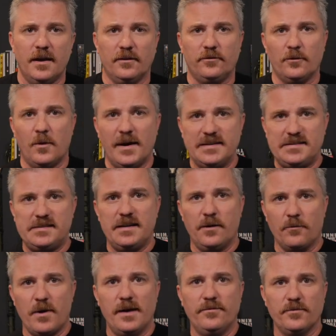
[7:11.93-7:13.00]
And so I
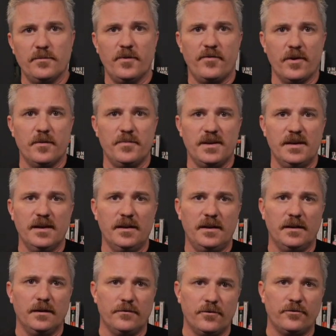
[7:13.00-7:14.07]
set right from the very
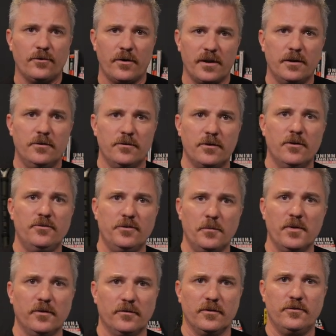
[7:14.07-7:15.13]
beginning. If you're starting a new
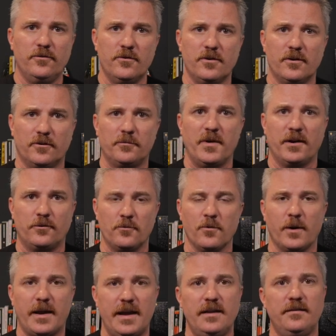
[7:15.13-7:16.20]
coaching business, you can expect to
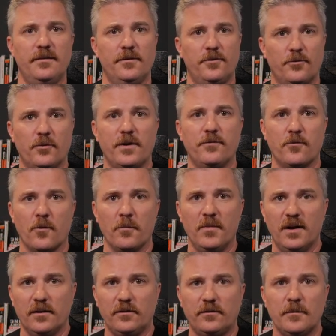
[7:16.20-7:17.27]
work 18 to 24
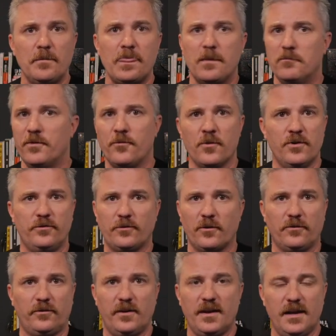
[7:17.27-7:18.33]
months before you
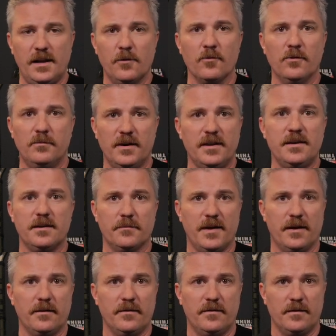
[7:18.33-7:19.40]
start seeing any real money come
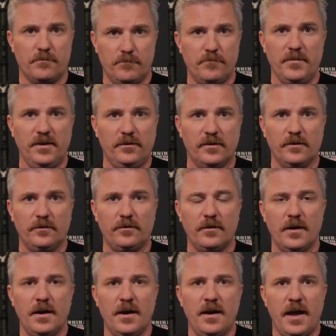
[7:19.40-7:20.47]
out of the business.
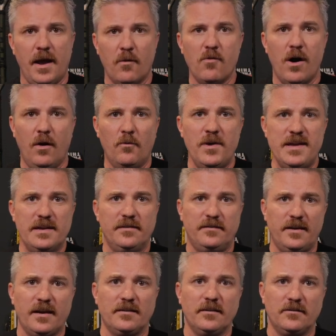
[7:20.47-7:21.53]
And while we can
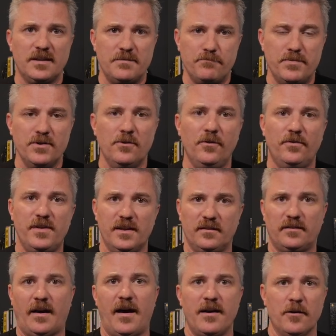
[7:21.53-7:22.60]
technically build the
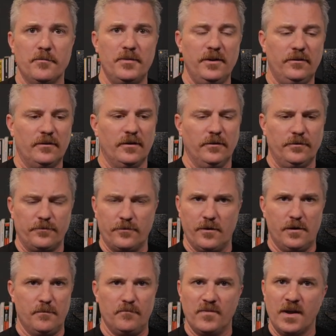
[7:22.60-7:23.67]
entire business
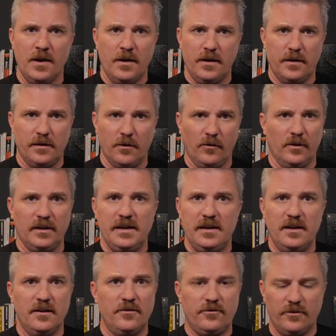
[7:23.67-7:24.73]
from uh, you know the
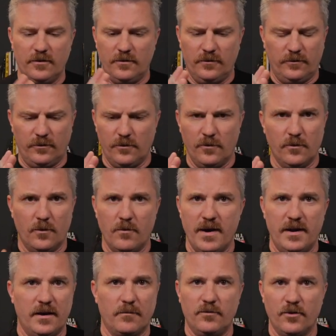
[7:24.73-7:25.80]
lead engine to a
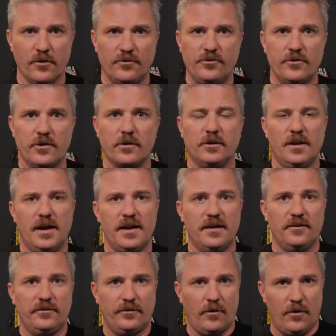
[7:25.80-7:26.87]
way to nurture your
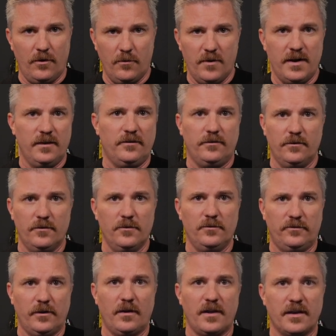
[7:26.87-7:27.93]
clients all the way
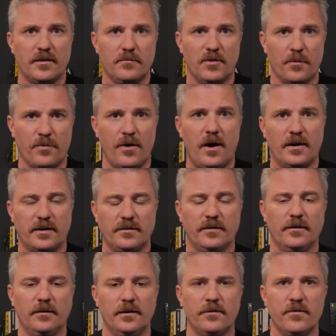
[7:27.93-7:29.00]
to selling them your product
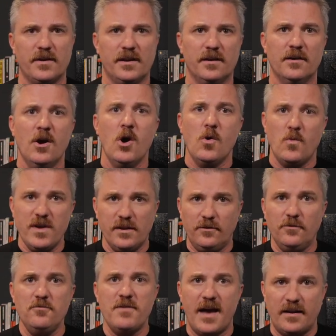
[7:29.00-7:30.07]
and delivering it, we can
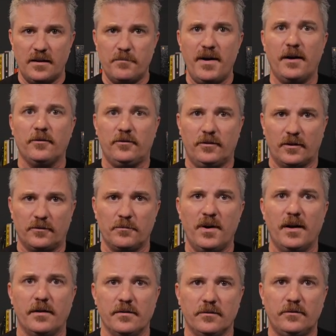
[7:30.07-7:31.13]
do that in about 6
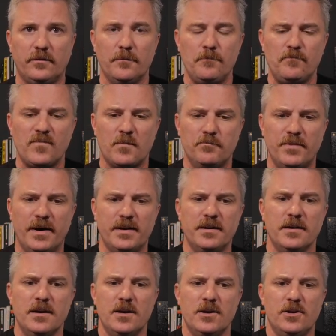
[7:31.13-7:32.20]
months.
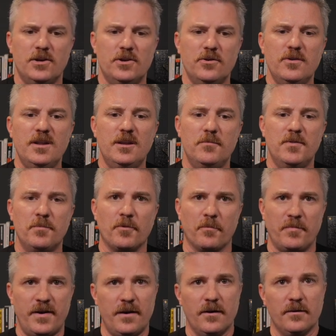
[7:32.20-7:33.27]
But you need to be
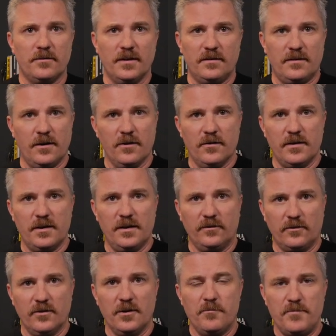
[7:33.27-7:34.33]
prepared that there
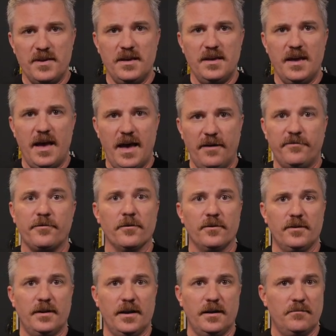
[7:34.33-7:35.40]
is going to be
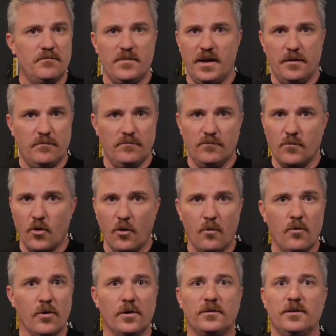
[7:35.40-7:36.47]
effort and and more
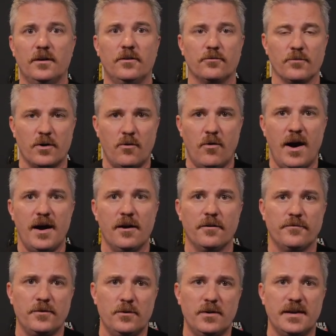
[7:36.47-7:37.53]
work that is
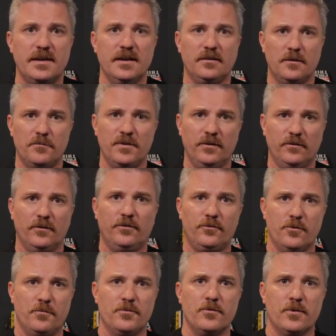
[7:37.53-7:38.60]
required for you to get the business
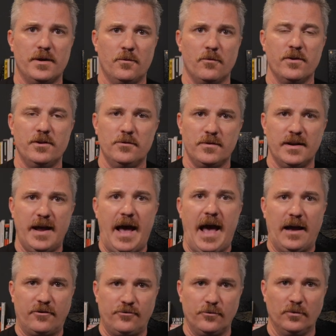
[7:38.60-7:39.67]
to a point where you can
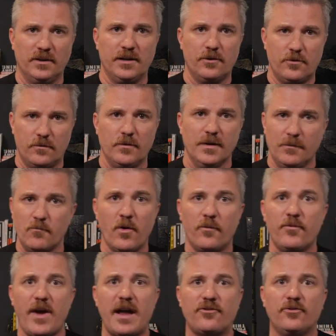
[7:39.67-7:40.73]
actually
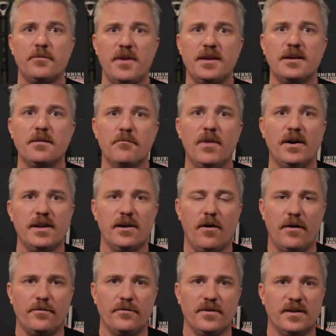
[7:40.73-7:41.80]
we're actually making money
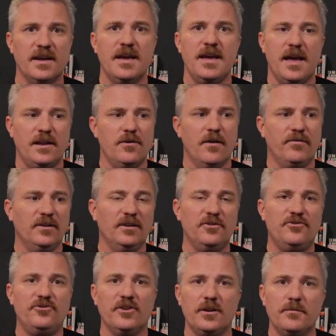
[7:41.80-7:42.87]
off of it and you have a
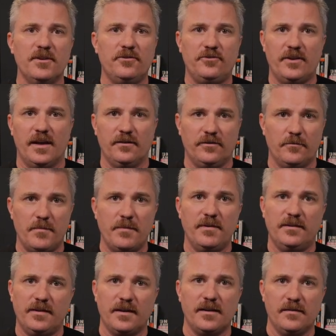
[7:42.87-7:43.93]
legitimate chance of
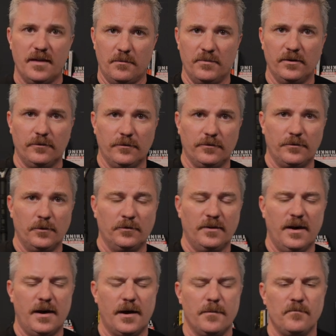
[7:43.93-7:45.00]
maybe taking that business full
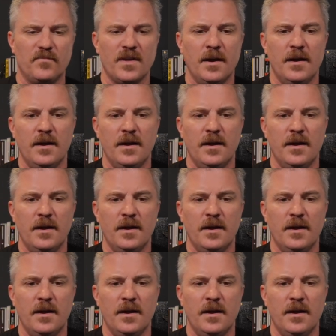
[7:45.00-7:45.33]
time.